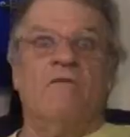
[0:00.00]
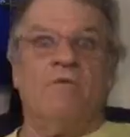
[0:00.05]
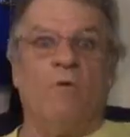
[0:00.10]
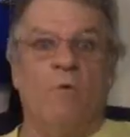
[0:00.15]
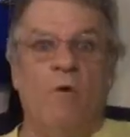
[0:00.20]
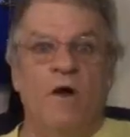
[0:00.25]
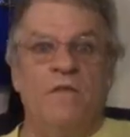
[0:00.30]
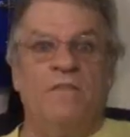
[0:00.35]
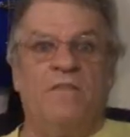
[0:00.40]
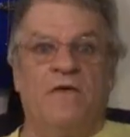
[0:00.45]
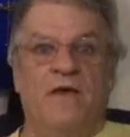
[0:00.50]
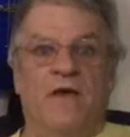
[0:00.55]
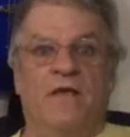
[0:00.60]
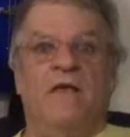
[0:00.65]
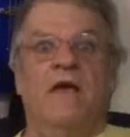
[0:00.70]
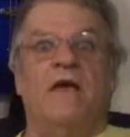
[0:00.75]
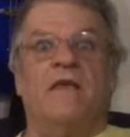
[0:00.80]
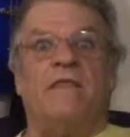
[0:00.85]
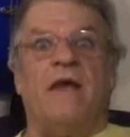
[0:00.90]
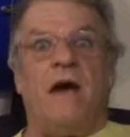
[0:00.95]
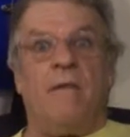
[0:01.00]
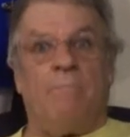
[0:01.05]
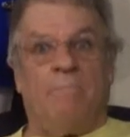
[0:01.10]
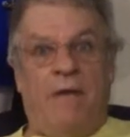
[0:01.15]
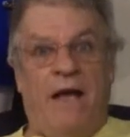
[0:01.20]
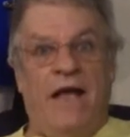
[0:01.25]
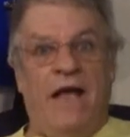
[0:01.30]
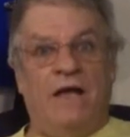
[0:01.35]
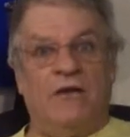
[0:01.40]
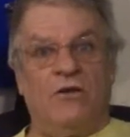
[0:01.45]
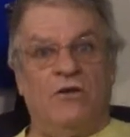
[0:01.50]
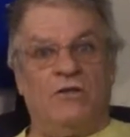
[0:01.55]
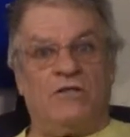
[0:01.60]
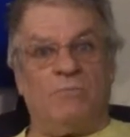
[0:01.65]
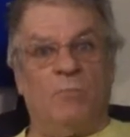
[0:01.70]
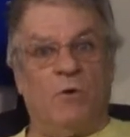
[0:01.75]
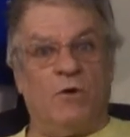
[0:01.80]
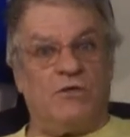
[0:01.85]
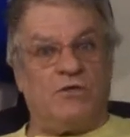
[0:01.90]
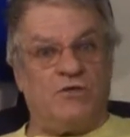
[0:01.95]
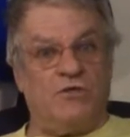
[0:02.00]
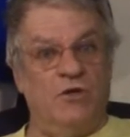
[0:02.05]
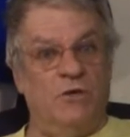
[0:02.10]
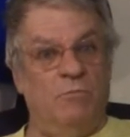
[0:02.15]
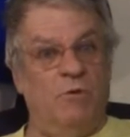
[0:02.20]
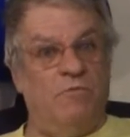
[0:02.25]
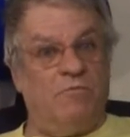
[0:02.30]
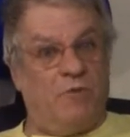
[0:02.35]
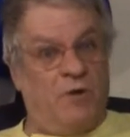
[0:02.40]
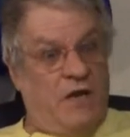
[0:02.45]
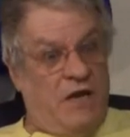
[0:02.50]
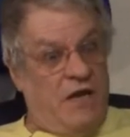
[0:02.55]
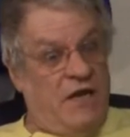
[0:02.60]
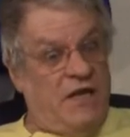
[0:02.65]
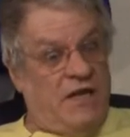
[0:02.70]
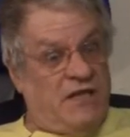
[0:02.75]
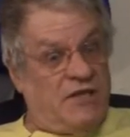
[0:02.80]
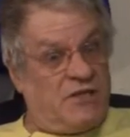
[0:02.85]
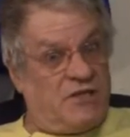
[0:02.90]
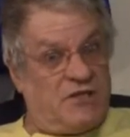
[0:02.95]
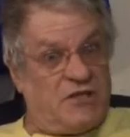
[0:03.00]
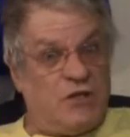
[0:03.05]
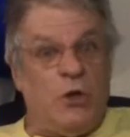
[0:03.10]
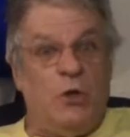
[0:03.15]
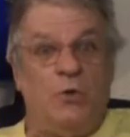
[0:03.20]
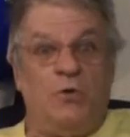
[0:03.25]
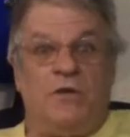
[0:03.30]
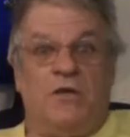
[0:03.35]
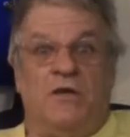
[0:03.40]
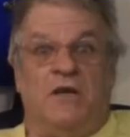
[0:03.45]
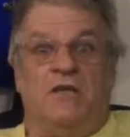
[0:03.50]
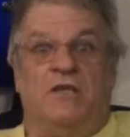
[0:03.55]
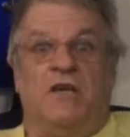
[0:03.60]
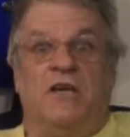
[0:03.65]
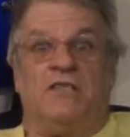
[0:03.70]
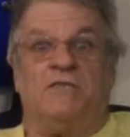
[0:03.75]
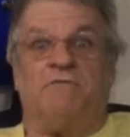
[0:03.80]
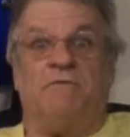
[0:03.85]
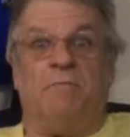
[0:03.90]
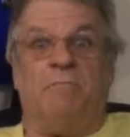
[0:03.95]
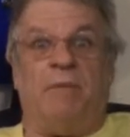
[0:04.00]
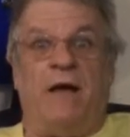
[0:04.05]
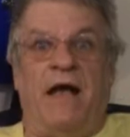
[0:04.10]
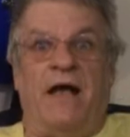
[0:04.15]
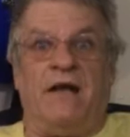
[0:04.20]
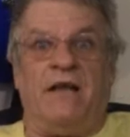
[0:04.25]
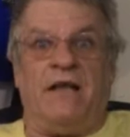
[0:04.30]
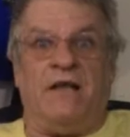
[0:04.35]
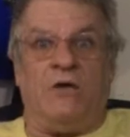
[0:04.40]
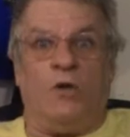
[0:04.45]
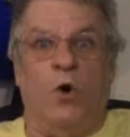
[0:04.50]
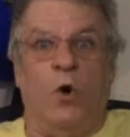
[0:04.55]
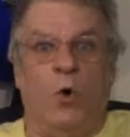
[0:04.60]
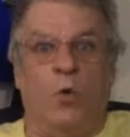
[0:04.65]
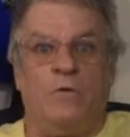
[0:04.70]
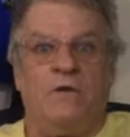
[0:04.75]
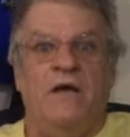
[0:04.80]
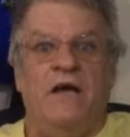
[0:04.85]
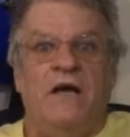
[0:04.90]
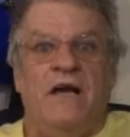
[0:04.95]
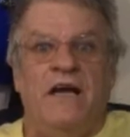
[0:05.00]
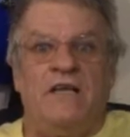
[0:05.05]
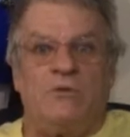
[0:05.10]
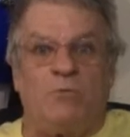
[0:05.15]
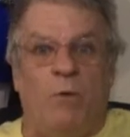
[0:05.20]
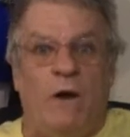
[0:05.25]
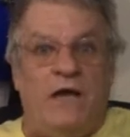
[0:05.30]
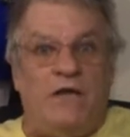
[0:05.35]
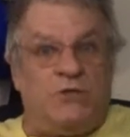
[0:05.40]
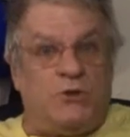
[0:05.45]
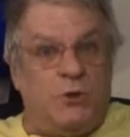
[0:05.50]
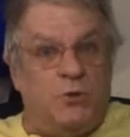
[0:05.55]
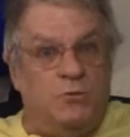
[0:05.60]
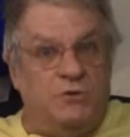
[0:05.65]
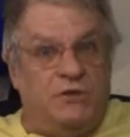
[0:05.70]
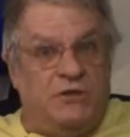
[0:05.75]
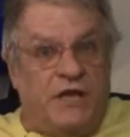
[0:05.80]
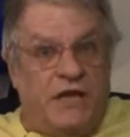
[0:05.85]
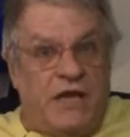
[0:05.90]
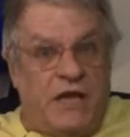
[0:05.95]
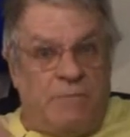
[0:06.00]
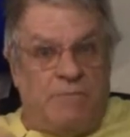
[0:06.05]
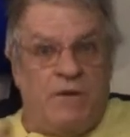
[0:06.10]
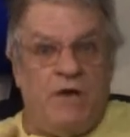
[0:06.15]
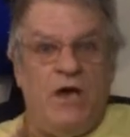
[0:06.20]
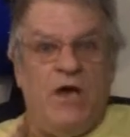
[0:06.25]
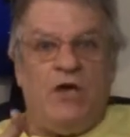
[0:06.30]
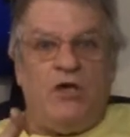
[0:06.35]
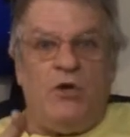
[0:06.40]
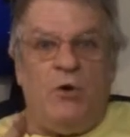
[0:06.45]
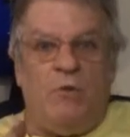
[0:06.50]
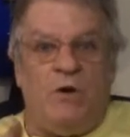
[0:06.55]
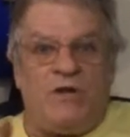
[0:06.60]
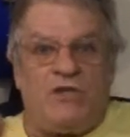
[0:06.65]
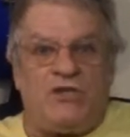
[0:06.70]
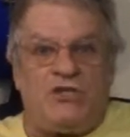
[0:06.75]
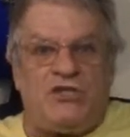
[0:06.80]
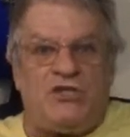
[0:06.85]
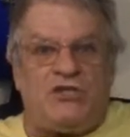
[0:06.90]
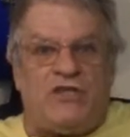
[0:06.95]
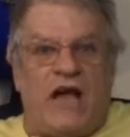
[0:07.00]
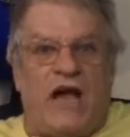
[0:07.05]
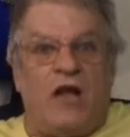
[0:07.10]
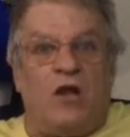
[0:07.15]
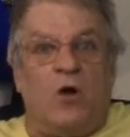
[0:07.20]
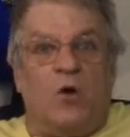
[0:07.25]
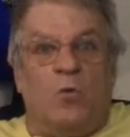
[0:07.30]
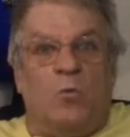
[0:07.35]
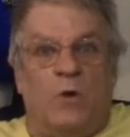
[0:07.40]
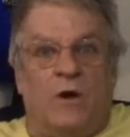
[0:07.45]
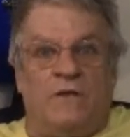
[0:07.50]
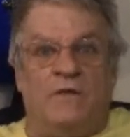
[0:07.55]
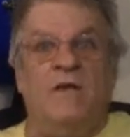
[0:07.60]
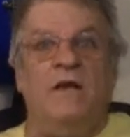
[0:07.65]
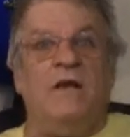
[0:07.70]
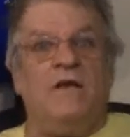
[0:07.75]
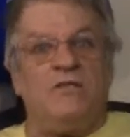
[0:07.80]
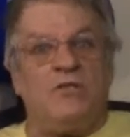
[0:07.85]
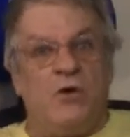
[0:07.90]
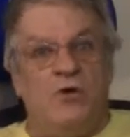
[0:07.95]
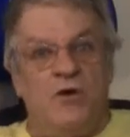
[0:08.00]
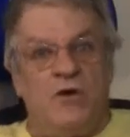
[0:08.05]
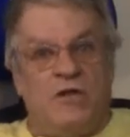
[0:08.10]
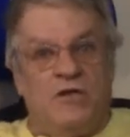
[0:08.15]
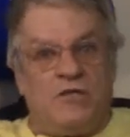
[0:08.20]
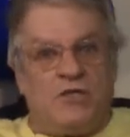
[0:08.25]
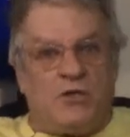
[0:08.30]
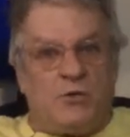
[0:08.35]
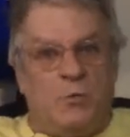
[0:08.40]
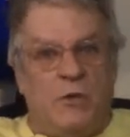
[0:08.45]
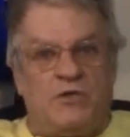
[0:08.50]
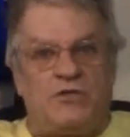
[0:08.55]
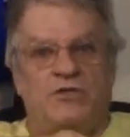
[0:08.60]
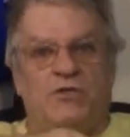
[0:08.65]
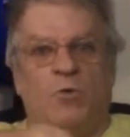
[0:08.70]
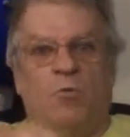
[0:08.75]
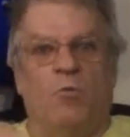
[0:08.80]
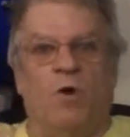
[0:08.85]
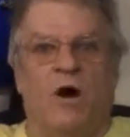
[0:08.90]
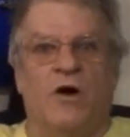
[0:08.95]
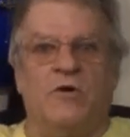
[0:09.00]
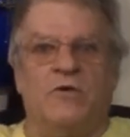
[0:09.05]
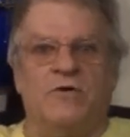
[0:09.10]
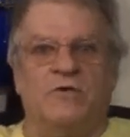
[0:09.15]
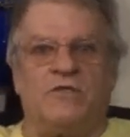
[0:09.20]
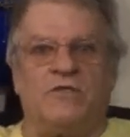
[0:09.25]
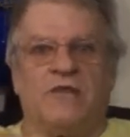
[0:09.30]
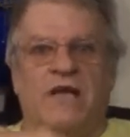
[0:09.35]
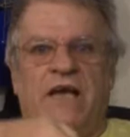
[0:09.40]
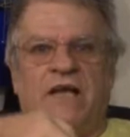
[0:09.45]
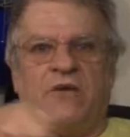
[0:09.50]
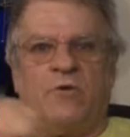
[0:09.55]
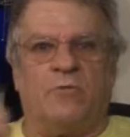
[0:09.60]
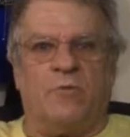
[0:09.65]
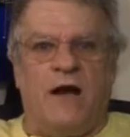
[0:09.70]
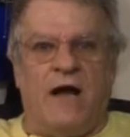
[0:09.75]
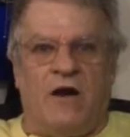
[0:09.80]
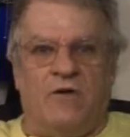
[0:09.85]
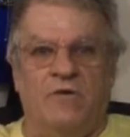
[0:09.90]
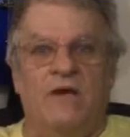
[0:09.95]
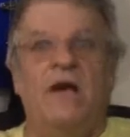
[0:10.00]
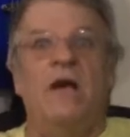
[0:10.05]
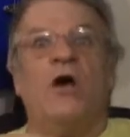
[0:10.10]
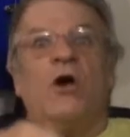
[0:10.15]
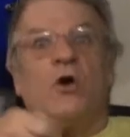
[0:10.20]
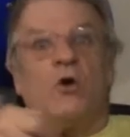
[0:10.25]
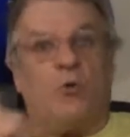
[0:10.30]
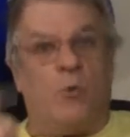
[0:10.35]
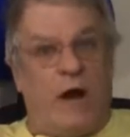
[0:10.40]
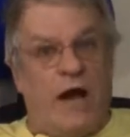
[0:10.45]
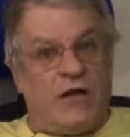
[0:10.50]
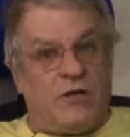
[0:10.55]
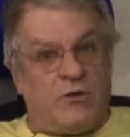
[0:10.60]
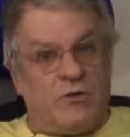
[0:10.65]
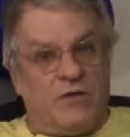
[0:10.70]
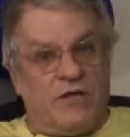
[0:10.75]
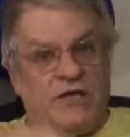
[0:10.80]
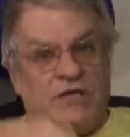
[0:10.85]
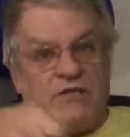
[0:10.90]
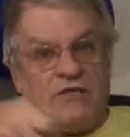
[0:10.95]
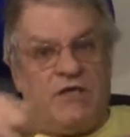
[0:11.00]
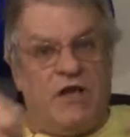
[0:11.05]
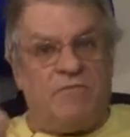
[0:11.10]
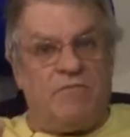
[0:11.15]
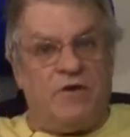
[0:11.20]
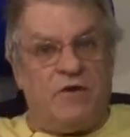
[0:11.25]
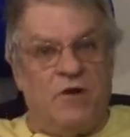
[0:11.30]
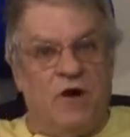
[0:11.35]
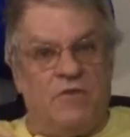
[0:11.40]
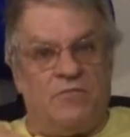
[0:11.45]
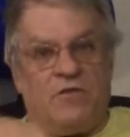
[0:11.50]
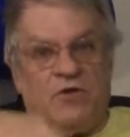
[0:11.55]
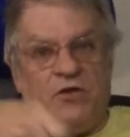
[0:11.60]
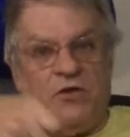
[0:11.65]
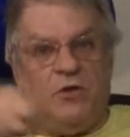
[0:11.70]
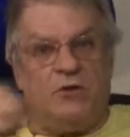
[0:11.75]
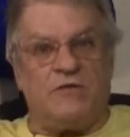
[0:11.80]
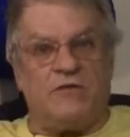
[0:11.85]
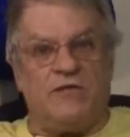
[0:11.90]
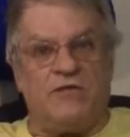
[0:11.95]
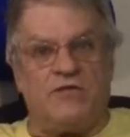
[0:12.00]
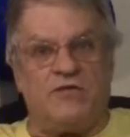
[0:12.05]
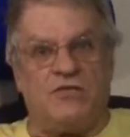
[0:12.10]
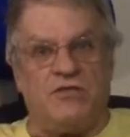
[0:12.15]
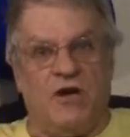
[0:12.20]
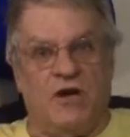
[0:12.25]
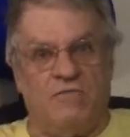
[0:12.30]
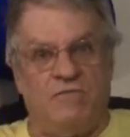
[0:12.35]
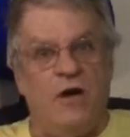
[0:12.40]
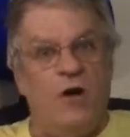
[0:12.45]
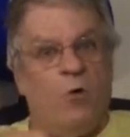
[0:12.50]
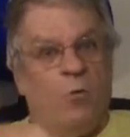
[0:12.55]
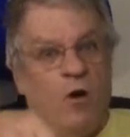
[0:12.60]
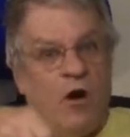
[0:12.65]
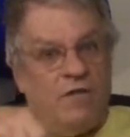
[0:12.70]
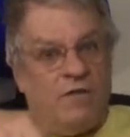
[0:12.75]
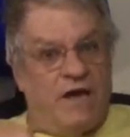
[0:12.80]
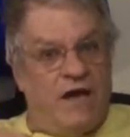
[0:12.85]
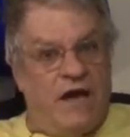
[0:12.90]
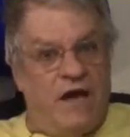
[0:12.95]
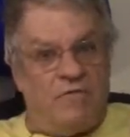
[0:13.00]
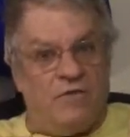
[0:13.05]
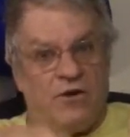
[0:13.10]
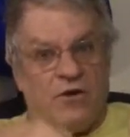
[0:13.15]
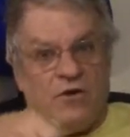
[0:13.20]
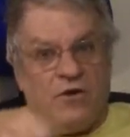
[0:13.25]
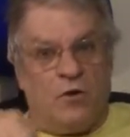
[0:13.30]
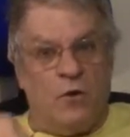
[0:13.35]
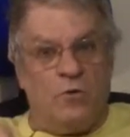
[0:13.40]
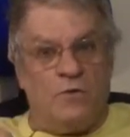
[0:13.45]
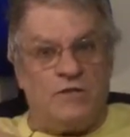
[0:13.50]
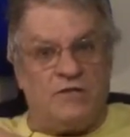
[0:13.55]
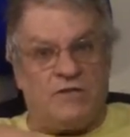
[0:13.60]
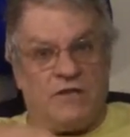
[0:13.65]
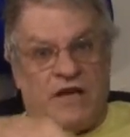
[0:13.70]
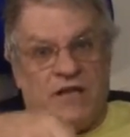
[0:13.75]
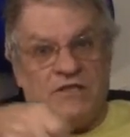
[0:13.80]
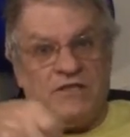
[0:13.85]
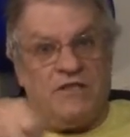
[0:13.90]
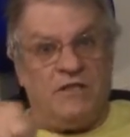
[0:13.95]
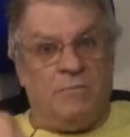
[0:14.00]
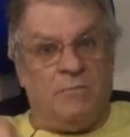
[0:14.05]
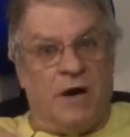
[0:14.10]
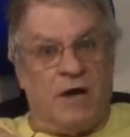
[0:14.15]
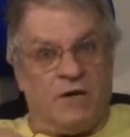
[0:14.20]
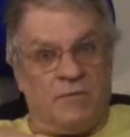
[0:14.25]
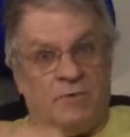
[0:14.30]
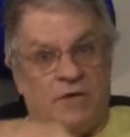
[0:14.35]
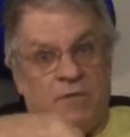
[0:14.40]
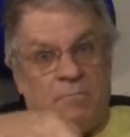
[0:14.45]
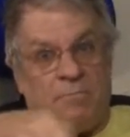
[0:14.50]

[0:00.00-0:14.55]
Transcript: For one thing, that pan looks more suitable for eating stew than it does for panning gold. It's way too deep. You want a shallow one so you can swish the water and sand around, gradually sloughing off the useless stuff while the heavier gold stays in the bottom of the